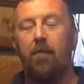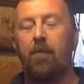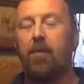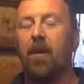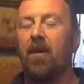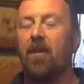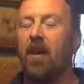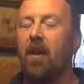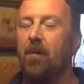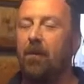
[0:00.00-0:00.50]

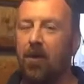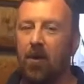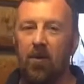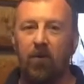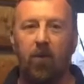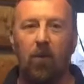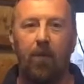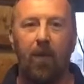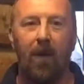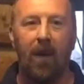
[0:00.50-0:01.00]
but they're
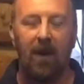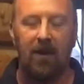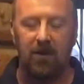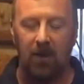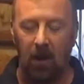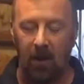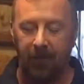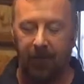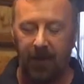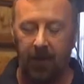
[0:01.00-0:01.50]
beautiful bikes.
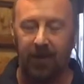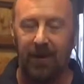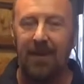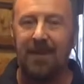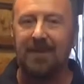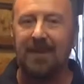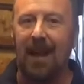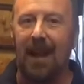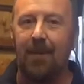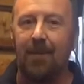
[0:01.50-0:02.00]
I think when
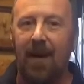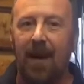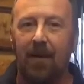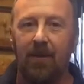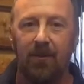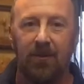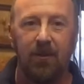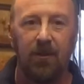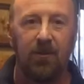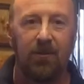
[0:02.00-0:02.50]
these came out
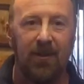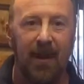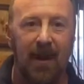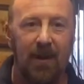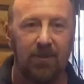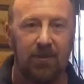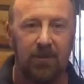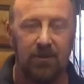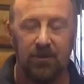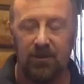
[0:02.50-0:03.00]
in
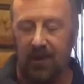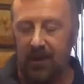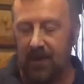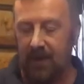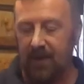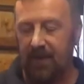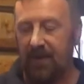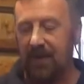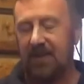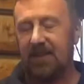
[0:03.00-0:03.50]
2000,
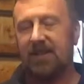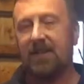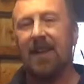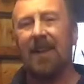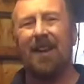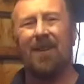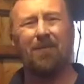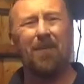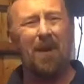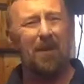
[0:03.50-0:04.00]
this
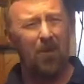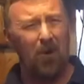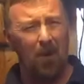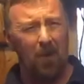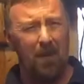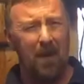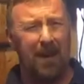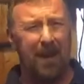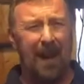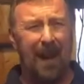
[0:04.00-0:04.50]
a bit
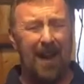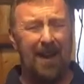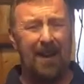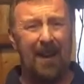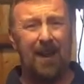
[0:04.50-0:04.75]
complicated.